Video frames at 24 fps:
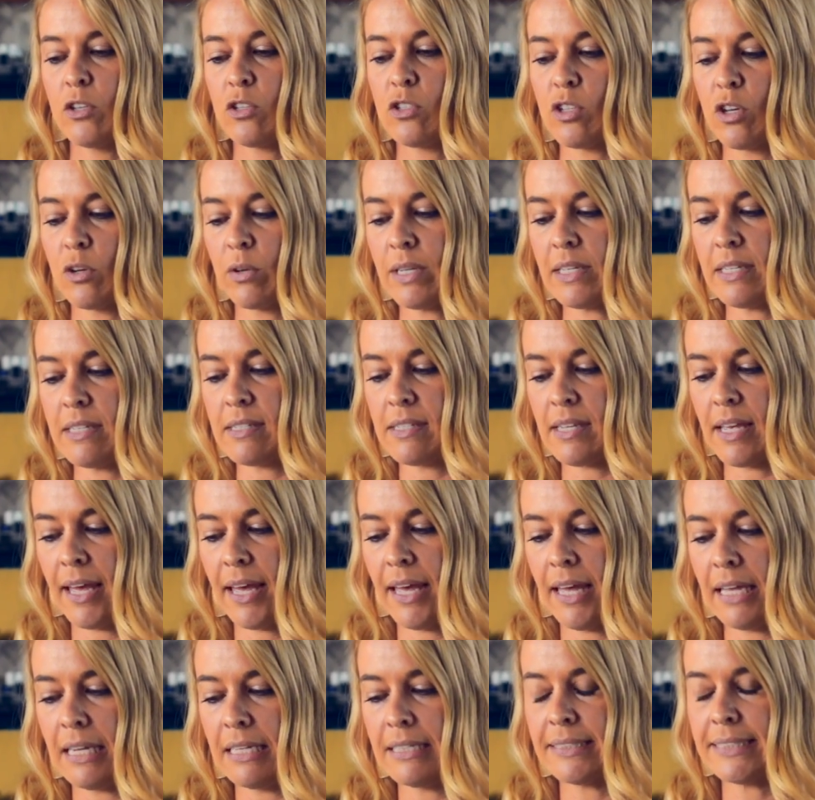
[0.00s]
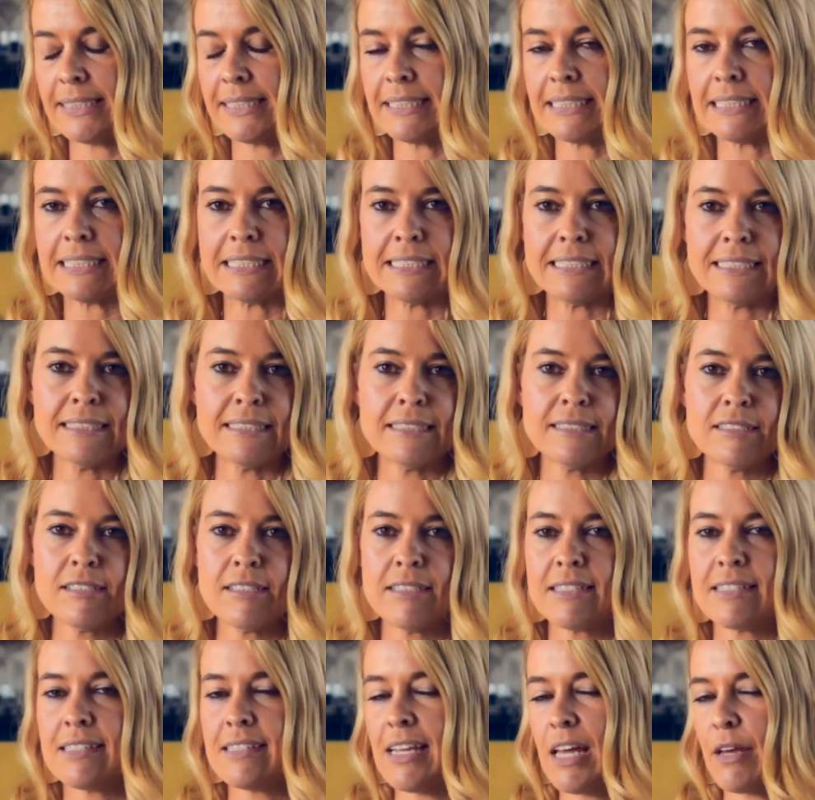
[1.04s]
So he said,
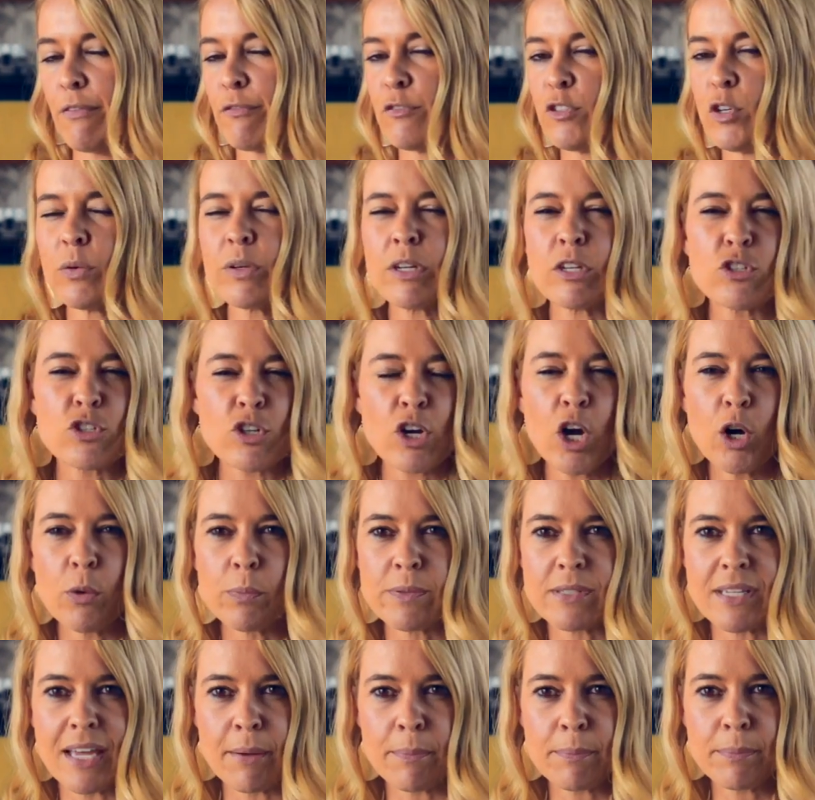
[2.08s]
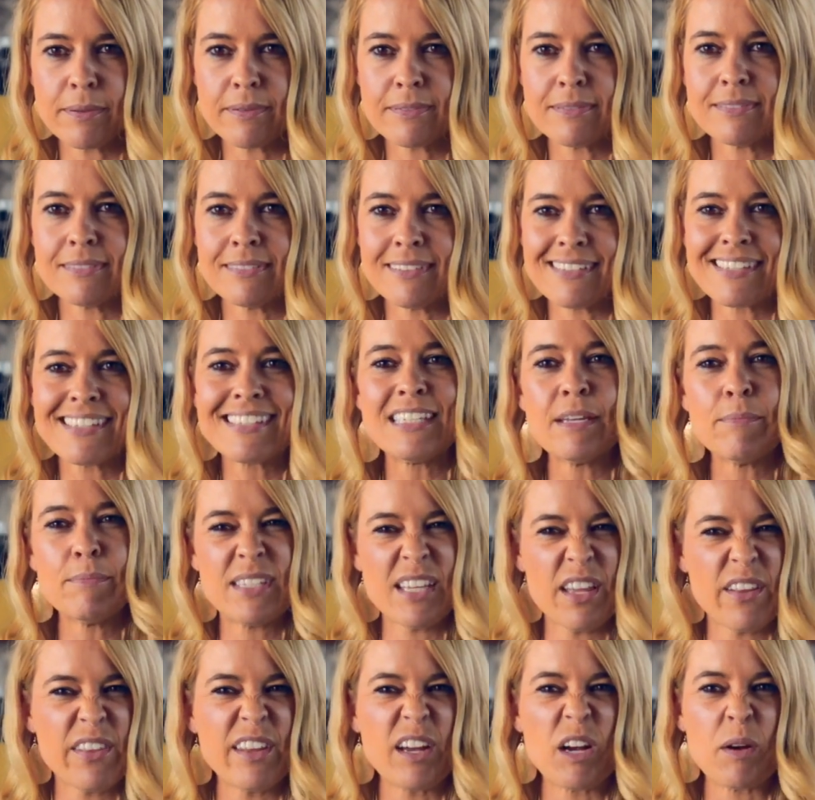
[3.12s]
Steph, don't get your hopes up. Stem
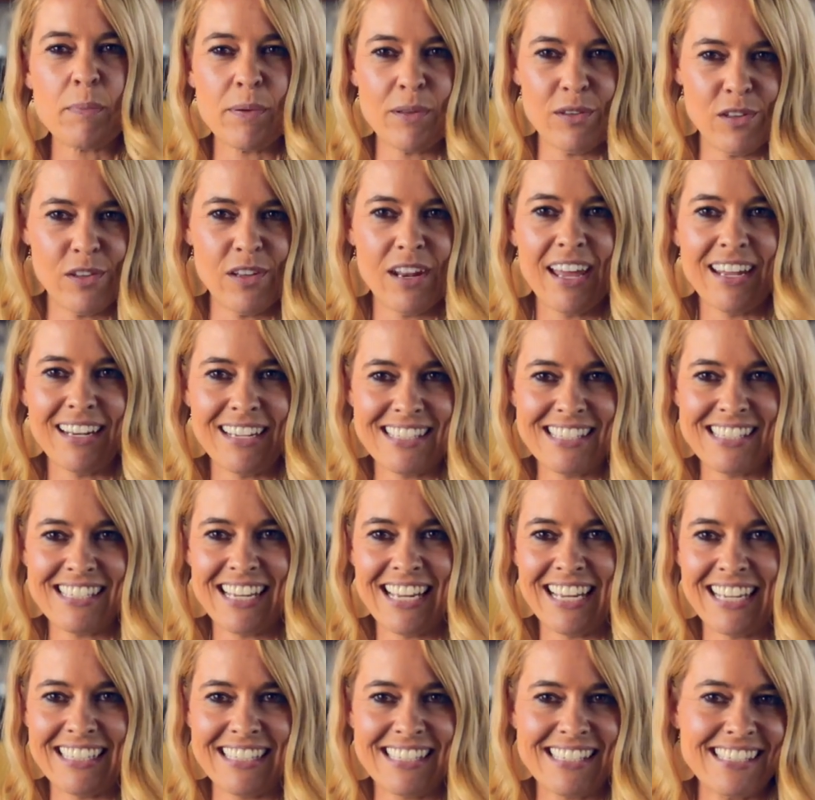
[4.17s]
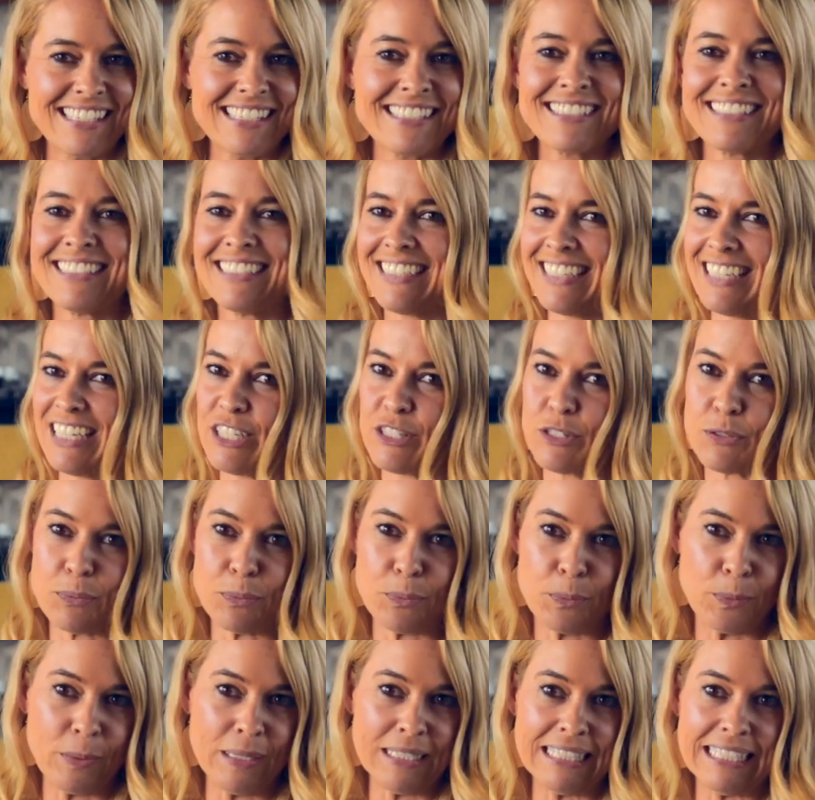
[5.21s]
cell therapy in the United States is
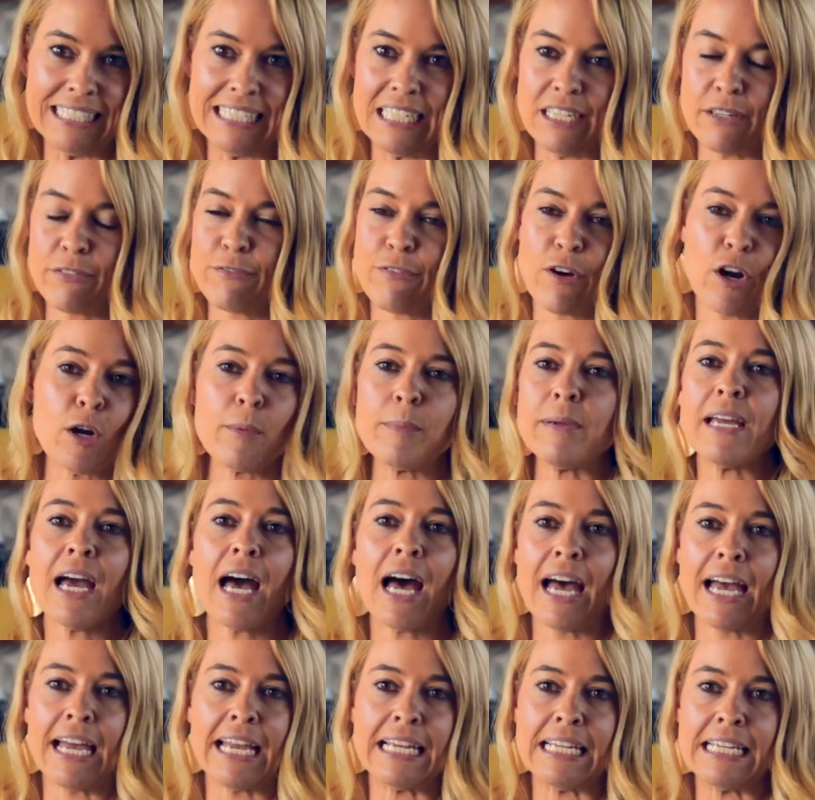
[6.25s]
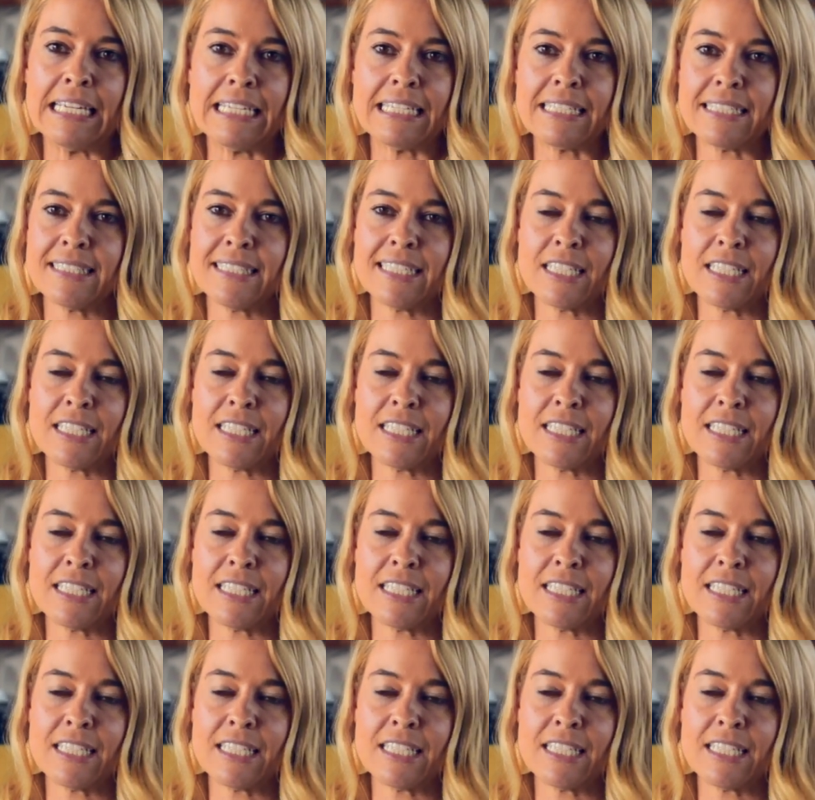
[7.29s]
really far behind.